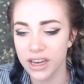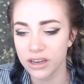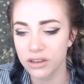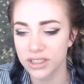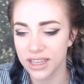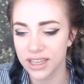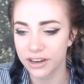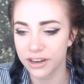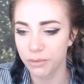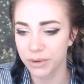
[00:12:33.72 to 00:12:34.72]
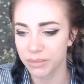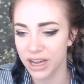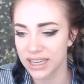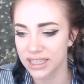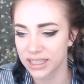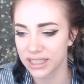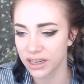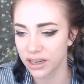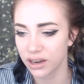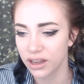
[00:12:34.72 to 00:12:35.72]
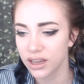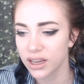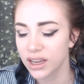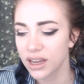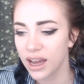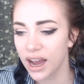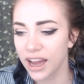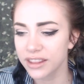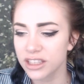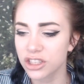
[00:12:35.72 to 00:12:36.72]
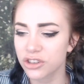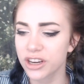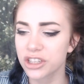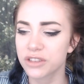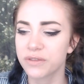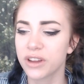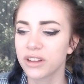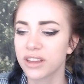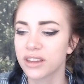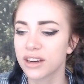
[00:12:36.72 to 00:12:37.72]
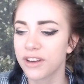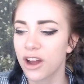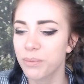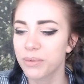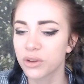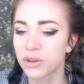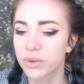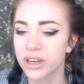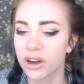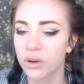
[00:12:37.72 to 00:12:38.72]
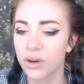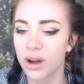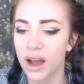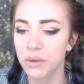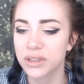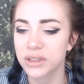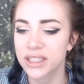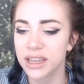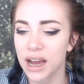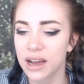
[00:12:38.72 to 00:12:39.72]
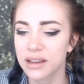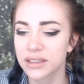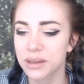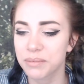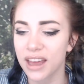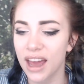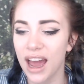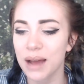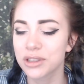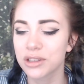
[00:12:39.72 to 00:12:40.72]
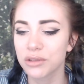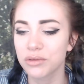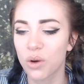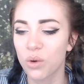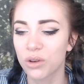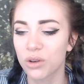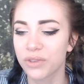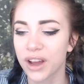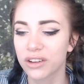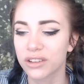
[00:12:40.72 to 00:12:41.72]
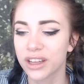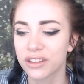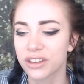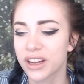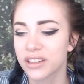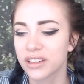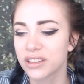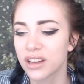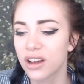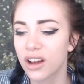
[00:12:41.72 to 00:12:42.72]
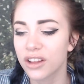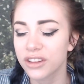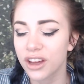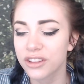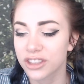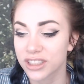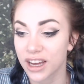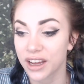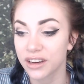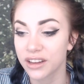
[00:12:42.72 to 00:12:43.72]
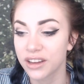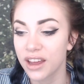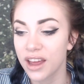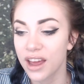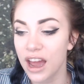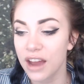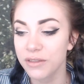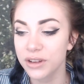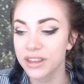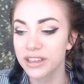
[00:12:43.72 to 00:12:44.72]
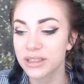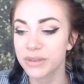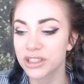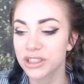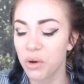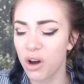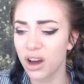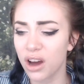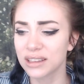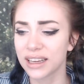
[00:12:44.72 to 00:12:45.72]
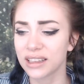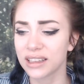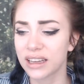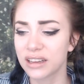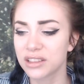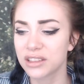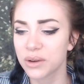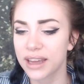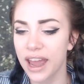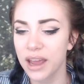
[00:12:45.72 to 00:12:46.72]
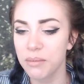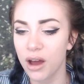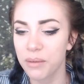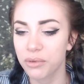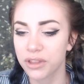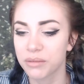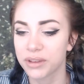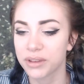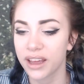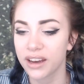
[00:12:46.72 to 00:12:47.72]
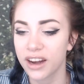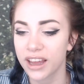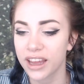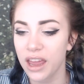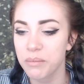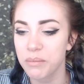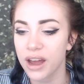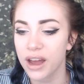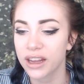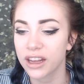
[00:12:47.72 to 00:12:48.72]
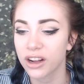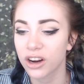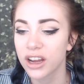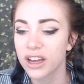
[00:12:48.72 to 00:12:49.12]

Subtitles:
to slide it open, but hesitated. I had the strangest feeling that if I opened the window, I would see something absolutely horrifying on the other side. Everything's been so odd lately, so I came up with a plan, and I came back here